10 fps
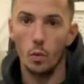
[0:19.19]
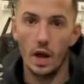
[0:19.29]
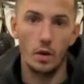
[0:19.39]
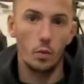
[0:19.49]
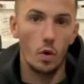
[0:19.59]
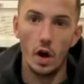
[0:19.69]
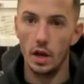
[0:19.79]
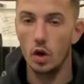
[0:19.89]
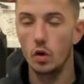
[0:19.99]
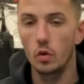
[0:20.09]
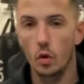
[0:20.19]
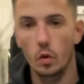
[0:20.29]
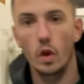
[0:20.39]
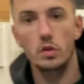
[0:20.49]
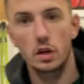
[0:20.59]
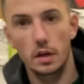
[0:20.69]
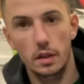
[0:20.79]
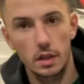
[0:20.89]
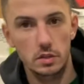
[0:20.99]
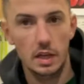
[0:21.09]
when, why, who, all those kind of
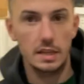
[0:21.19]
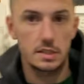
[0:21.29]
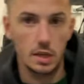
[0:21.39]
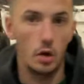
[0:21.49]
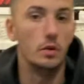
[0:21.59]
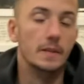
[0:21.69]
things. Okay, so